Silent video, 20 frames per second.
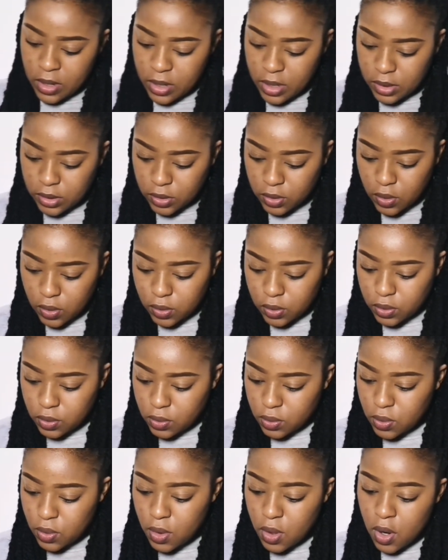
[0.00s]
Let's go
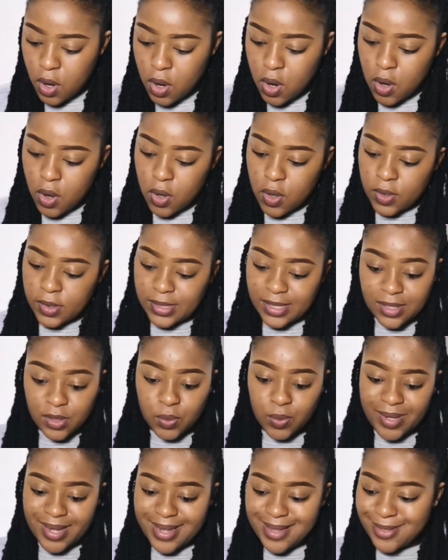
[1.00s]
to,
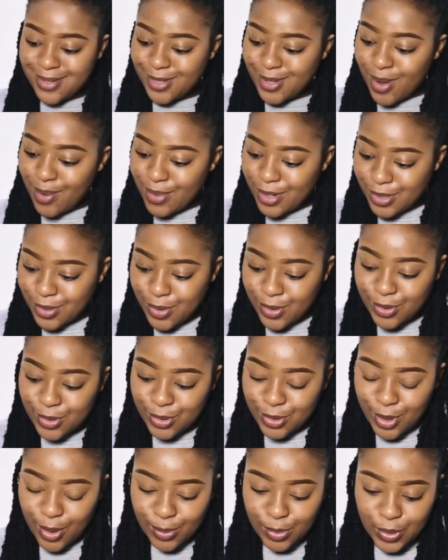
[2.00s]
since we're in Psalm, let's go
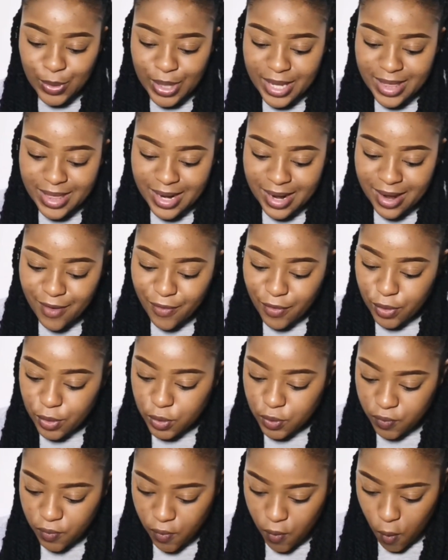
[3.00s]
to Psalm 23
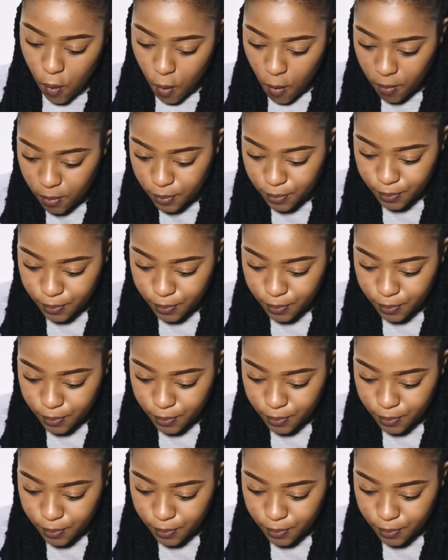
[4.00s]
verse 4.